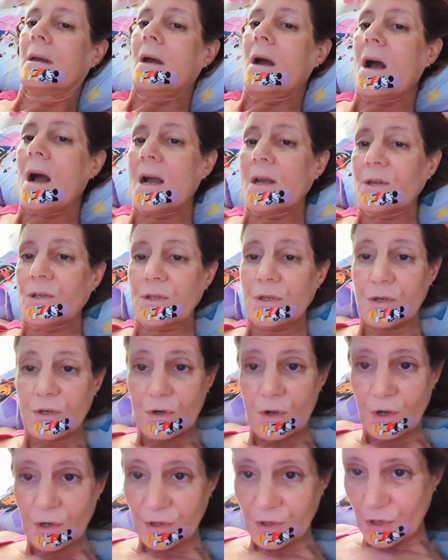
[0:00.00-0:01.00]
I do
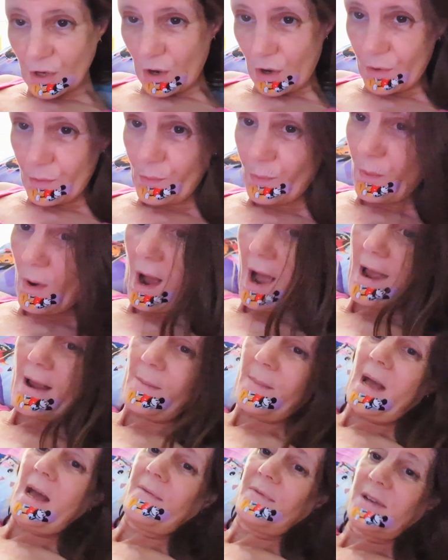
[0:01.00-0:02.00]
not know why
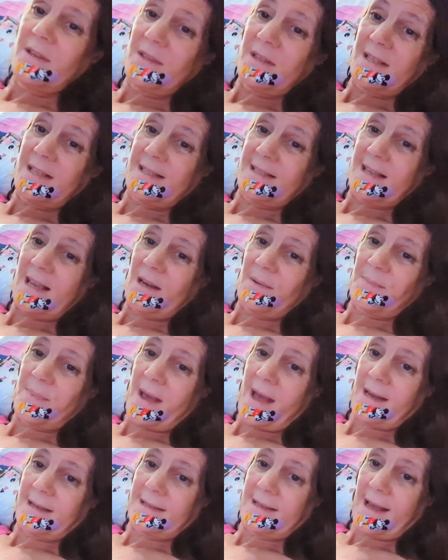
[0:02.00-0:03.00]
I'm having this said
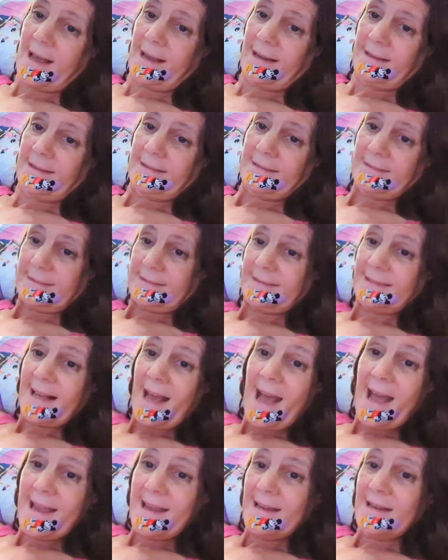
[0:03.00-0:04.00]
bad day. Okay?
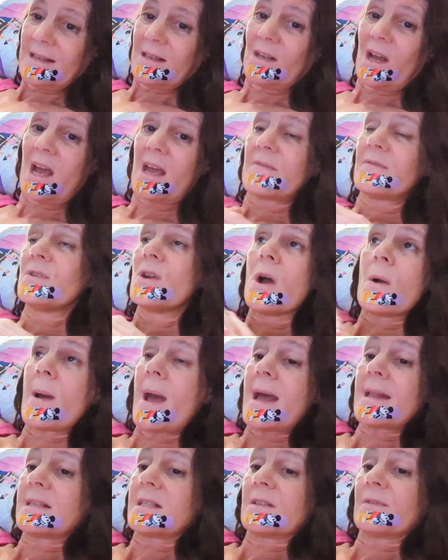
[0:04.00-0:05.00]
I have no
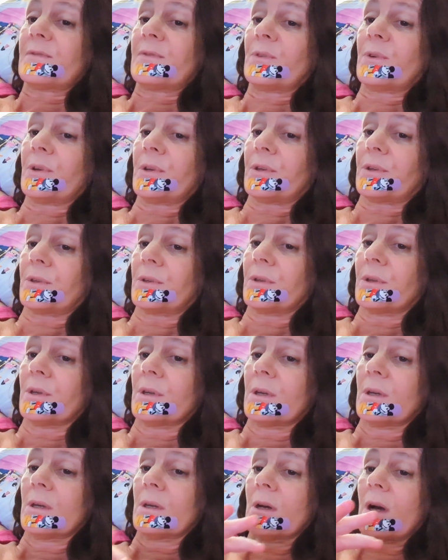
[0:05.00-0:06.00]
answer for you.
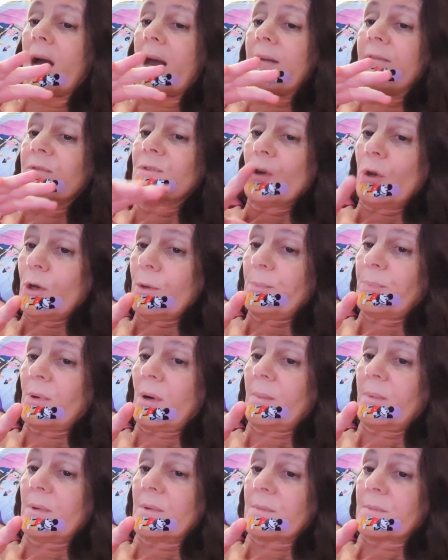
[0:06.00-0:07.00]
I have no
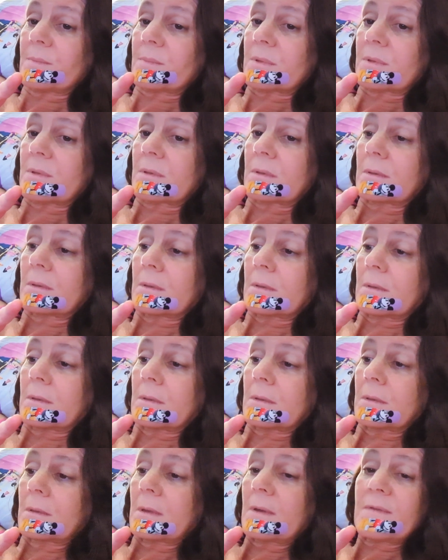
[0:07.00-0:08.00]
problems.
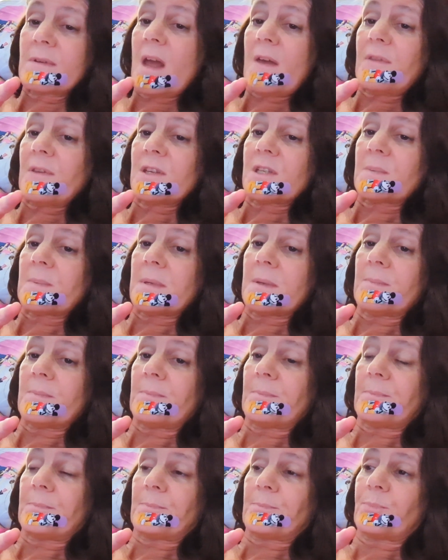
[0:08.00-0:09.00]
I have nothing to be
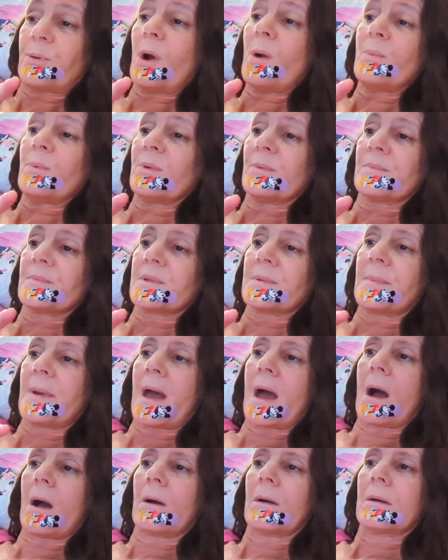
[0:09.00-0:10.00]
problemed
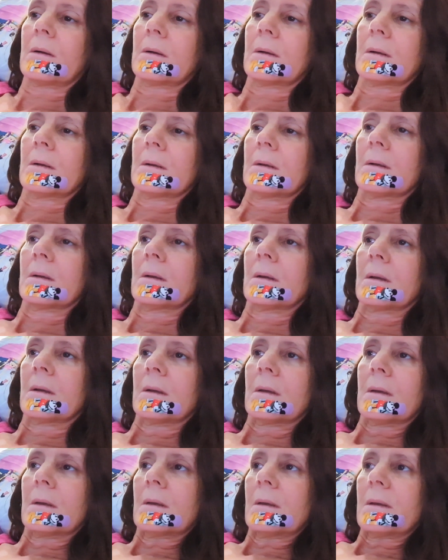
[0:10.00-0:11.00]
about.
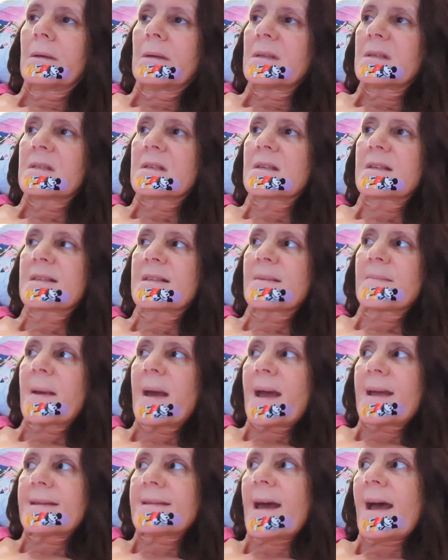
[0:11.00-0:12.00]
It's just a
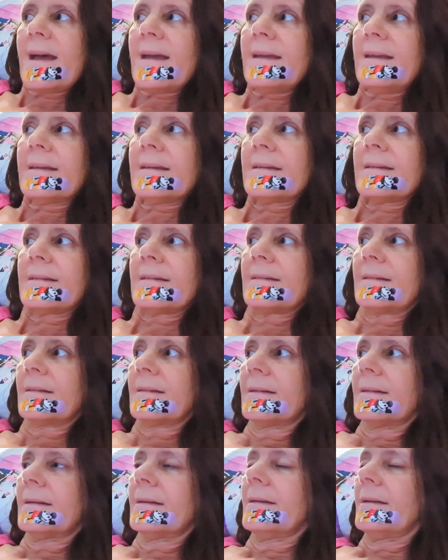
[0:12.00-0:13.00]
bad day.
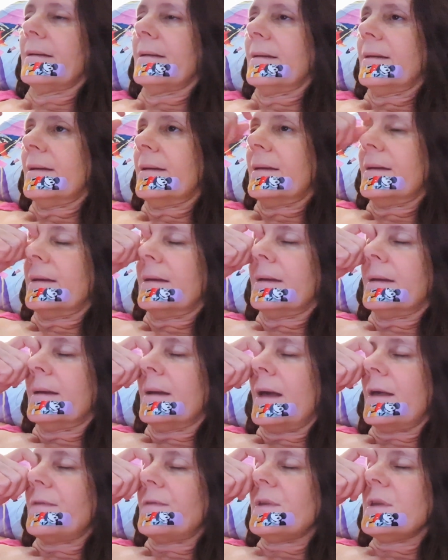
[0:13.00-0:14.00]

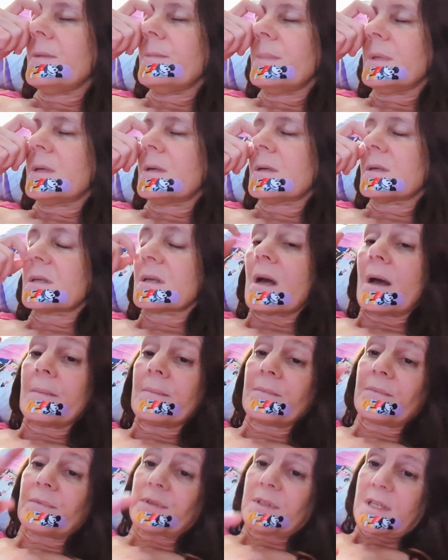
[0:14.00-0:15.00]
I think because
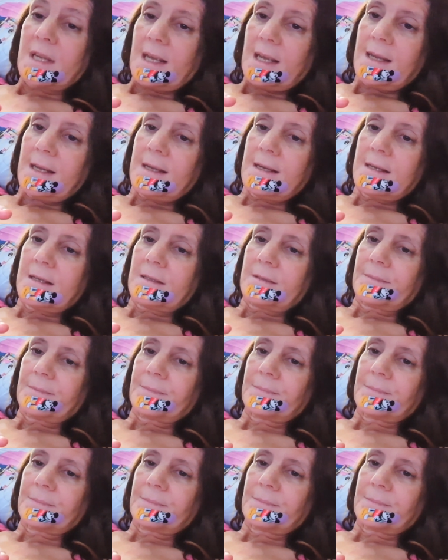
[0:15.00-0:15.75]
I'm fatigued